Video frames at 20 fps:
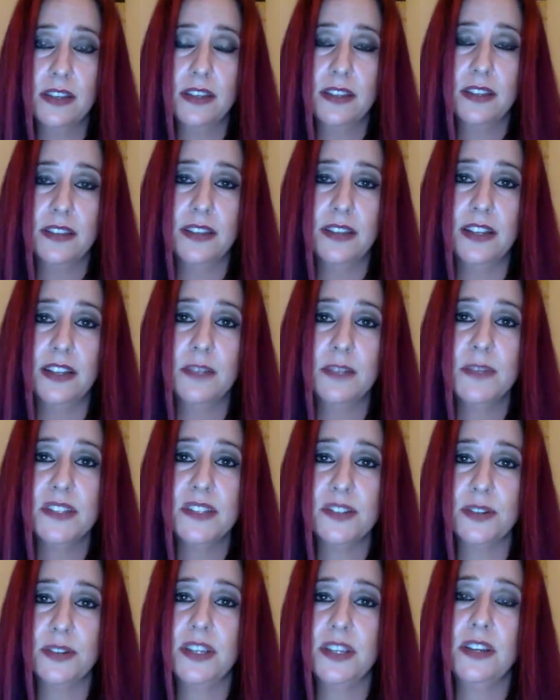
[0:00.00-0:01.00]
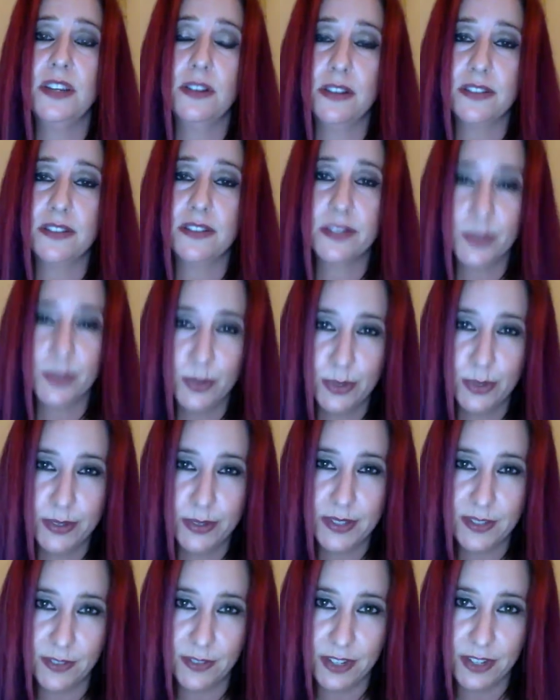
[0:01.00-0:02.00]
The elements are here as
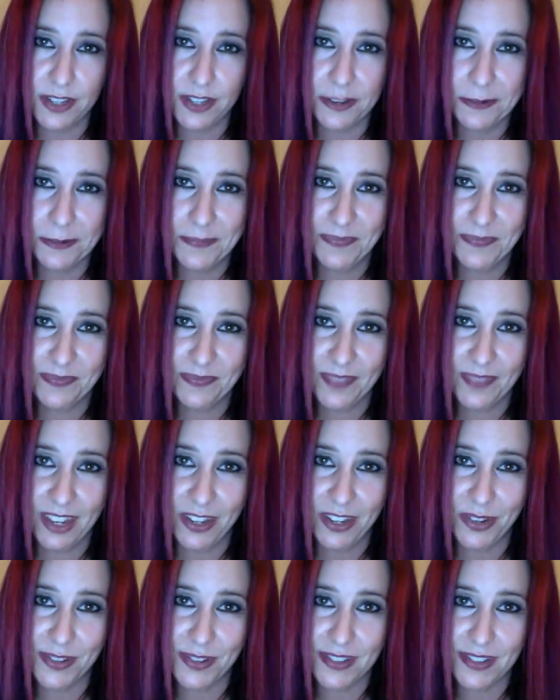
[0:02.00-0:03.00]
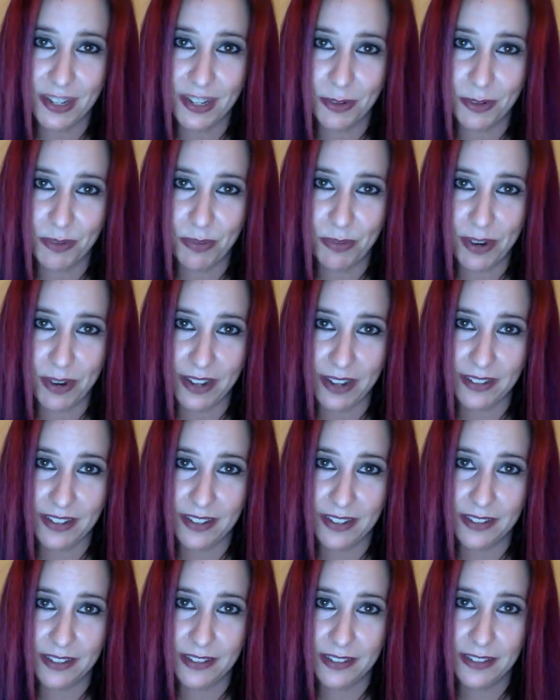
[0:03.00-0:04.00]
tools for you in your sacred
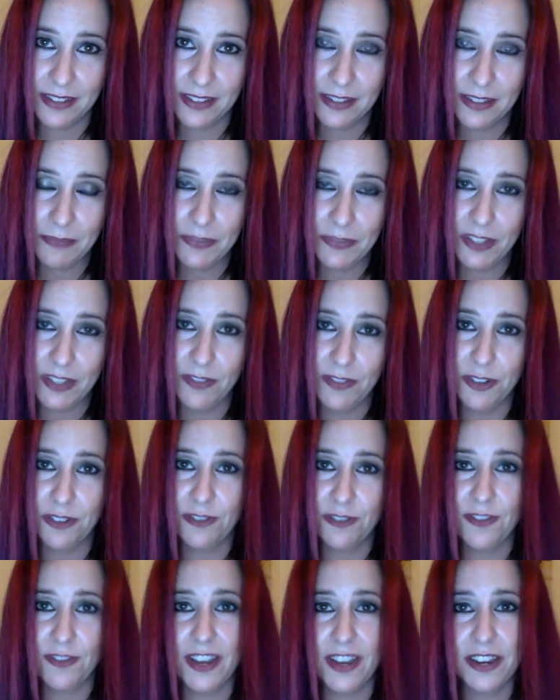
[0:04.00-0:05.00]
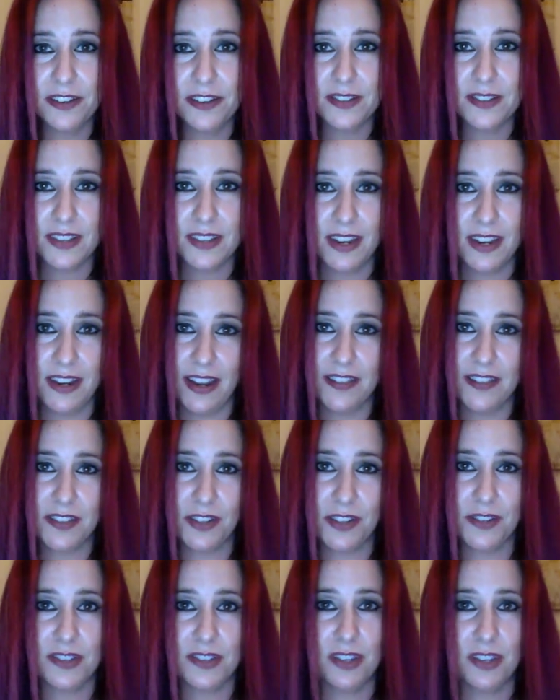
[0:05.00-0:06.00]
practice. If you're a fire sign, ask
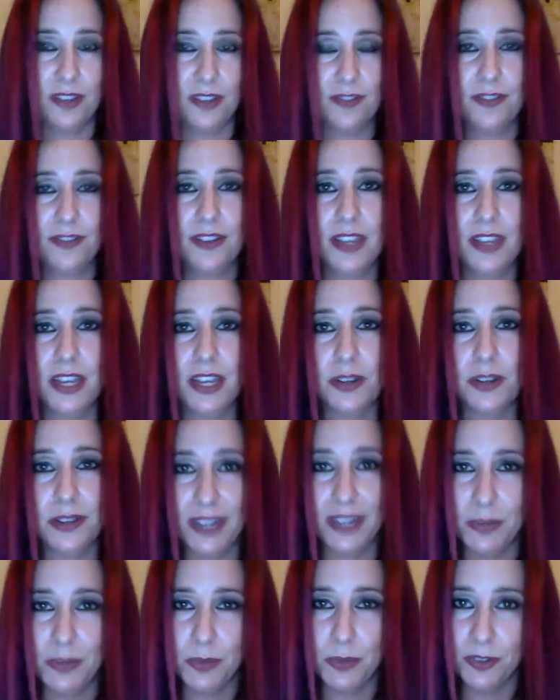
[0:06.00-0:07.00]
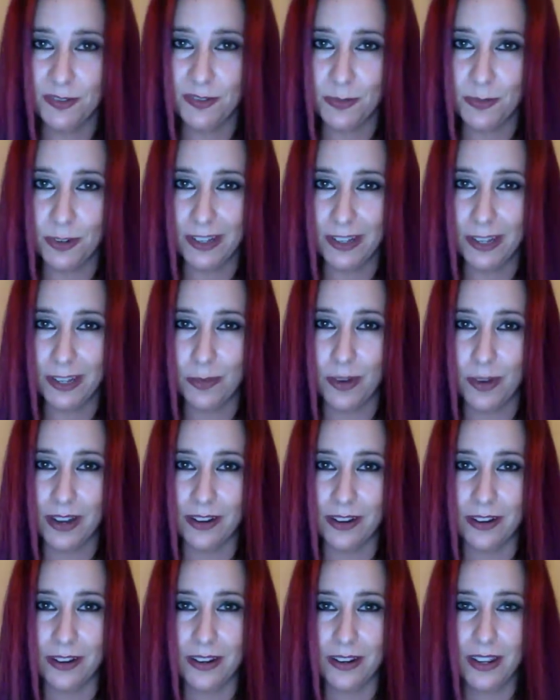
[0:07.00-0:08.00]
yourself, how can I move more like
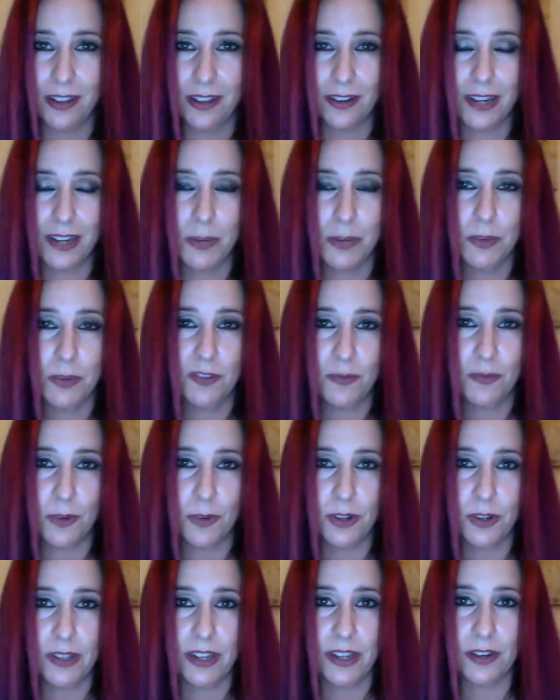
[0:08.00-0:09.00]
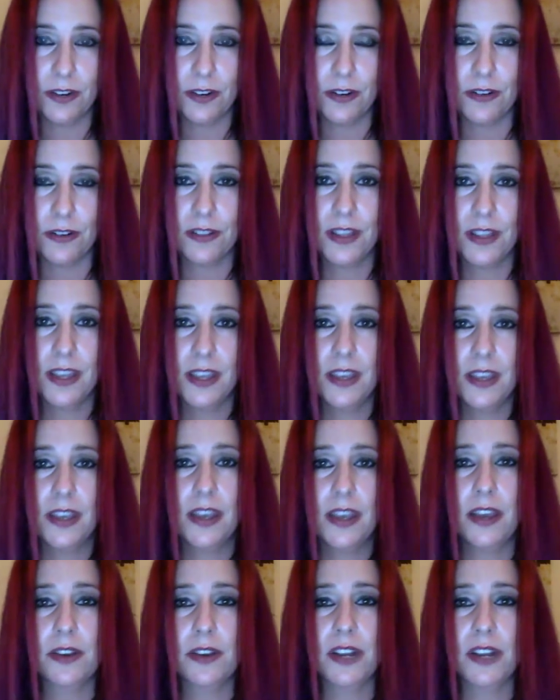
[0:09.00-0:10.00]
water? How can I move more like earth?
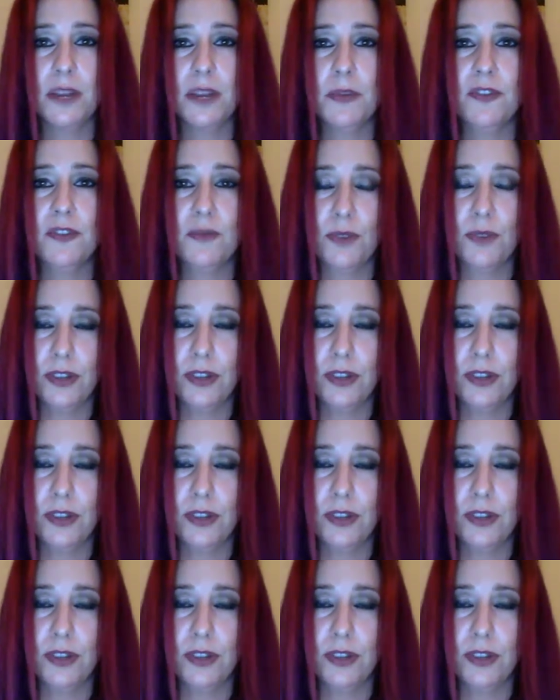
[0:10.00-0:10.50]
How can I move more